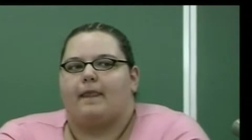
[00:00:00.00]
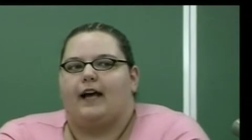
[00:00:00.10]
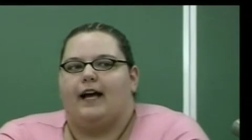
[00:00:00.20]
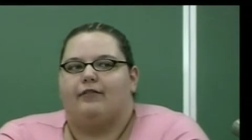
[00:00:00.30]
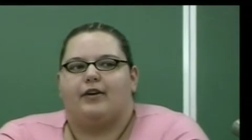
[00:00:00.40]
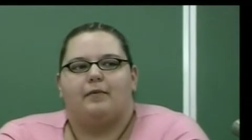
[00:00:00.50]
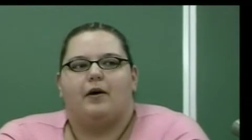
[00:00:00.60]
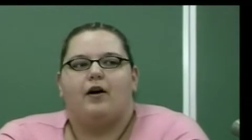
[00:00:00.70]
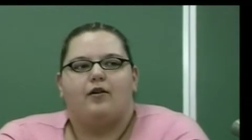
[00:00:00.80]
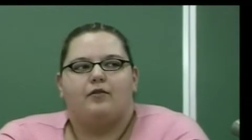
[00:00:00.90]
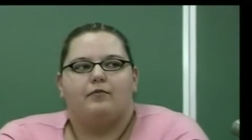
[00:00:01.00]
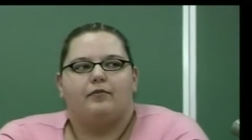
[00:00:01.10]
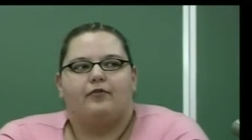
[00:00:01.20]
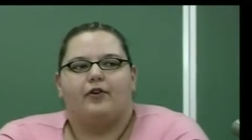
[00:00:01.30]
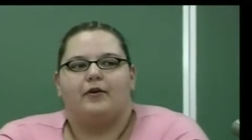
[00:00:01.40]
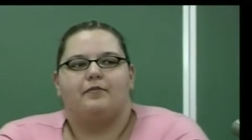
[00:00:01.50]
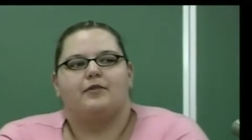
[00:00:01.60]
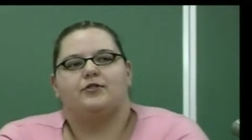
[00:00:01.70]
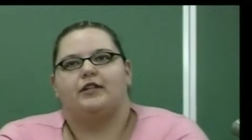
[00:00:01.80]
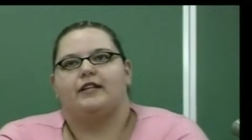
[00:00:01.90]
I've come home from the
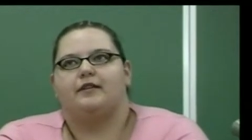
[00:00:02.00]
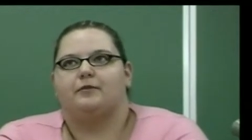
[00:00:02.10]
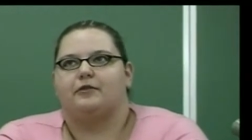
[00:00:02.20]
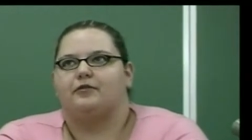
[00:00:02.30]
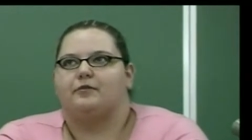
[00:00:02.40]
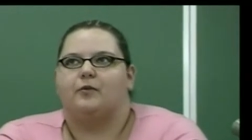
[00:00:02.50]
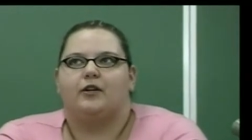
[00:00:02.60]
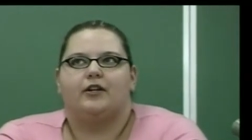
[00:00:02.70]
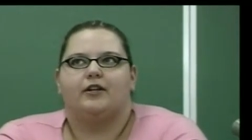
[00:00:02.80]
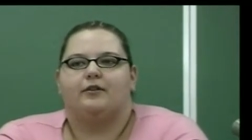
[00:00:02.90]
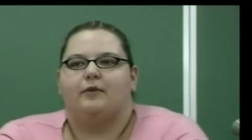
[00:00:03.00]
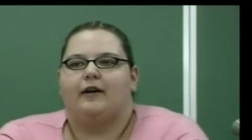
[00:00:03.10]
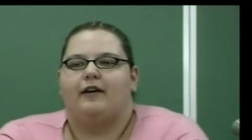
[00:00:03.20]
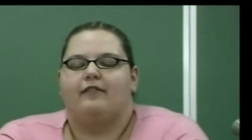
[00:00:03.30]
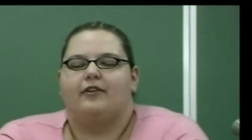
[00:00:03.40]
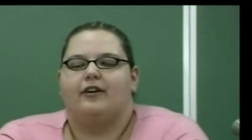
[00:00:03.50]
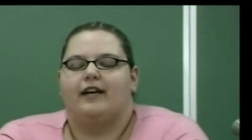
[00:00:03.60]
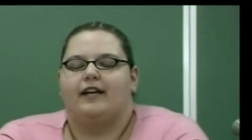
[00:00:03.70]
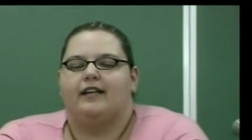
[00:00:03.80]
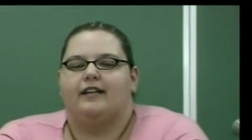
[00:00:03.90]
gym or from work or wherever,
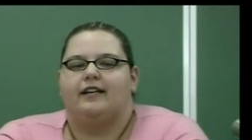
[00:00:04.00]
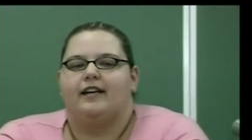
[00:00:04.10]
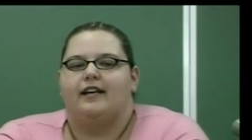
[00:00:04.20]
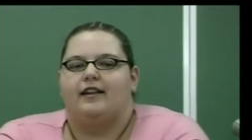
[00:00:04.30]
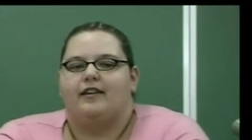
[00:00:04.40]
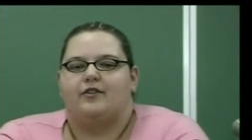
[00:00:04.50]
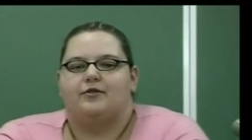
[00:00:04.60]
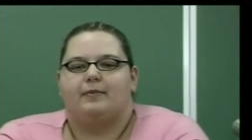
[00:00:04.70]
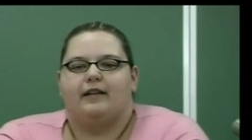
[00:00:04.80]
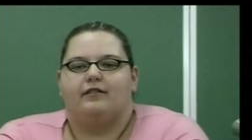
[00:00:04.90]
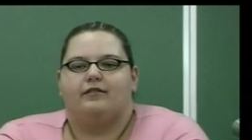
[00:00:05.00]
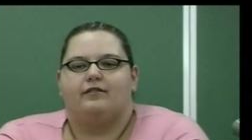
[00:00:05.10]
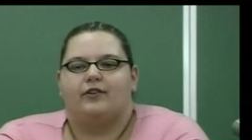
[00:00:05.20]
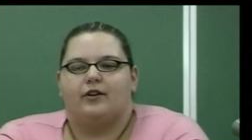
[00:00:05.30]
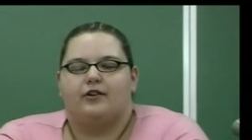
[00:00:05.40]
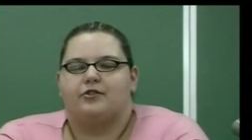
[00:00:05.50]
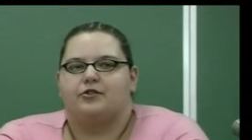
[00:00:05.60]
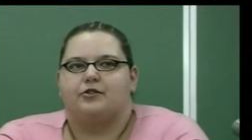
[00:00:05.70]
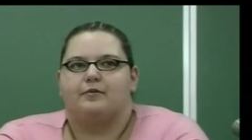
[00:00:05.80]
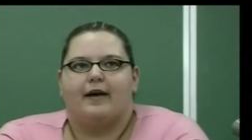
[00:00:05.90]
and there's been furniture
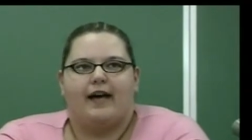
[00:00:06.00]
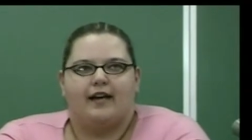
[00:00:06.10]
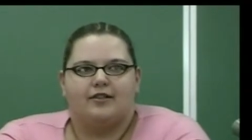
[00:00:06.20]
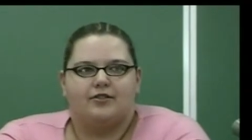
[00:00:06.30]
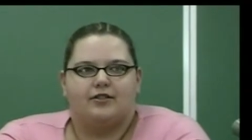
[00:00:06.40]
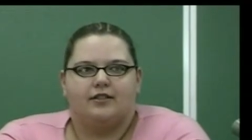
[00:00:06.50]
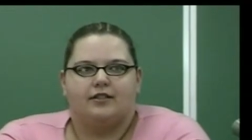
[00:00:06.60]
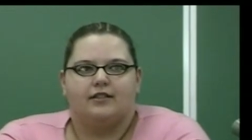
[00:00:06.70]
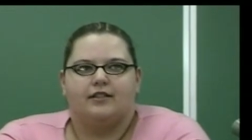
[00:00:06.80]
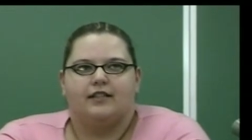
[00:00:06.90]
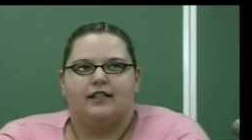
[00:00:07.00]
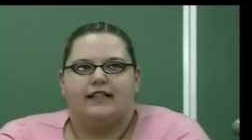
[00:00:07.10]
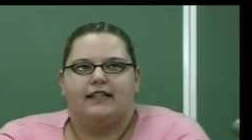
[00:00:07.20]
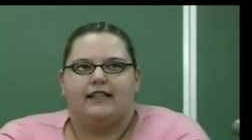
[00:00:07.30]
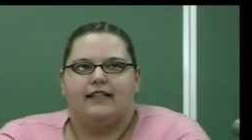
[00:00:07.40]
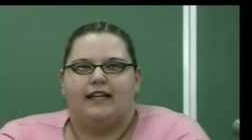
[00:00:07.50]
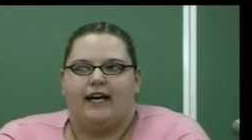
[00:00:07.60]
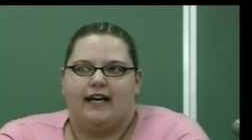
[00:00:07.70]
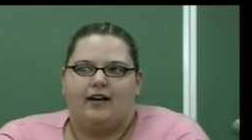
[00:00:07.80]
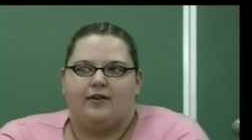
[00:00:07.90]
smashed in the
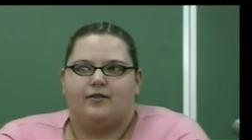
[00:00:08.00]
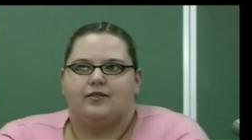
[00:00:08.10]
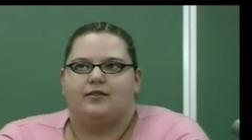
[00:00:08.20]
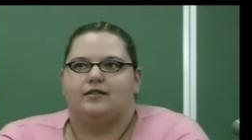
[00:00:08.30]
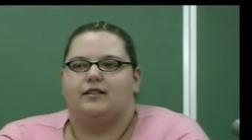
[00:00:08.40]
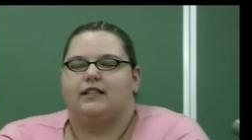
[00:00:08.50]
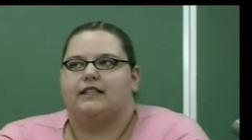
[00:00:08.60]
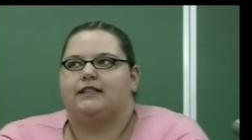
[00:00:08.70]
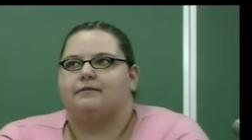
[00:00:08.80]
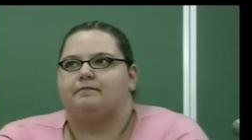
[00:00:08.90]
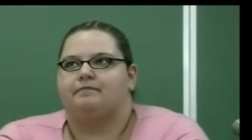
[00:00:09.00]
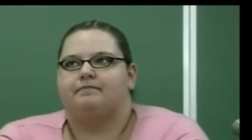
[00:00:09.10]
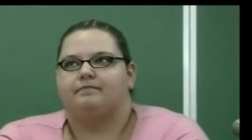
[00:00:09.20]
house. Um,